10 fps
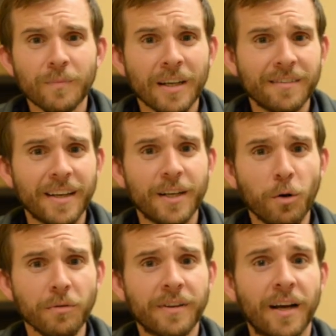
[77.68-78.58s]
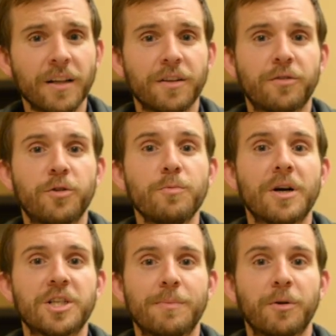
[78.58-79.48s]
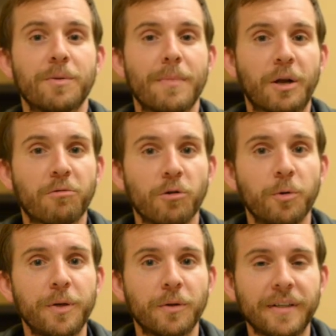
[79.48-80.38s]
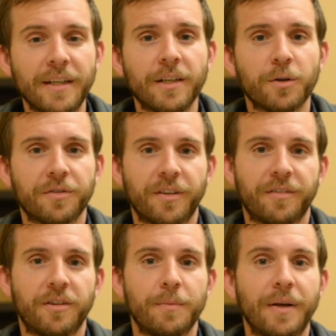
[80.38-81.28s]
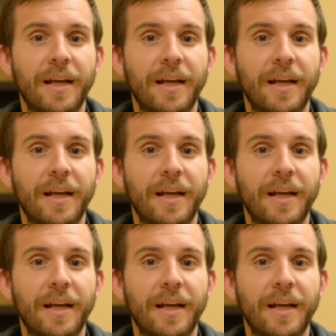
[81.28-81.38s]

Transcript: is they don't tell us too much about the microbial ecosystem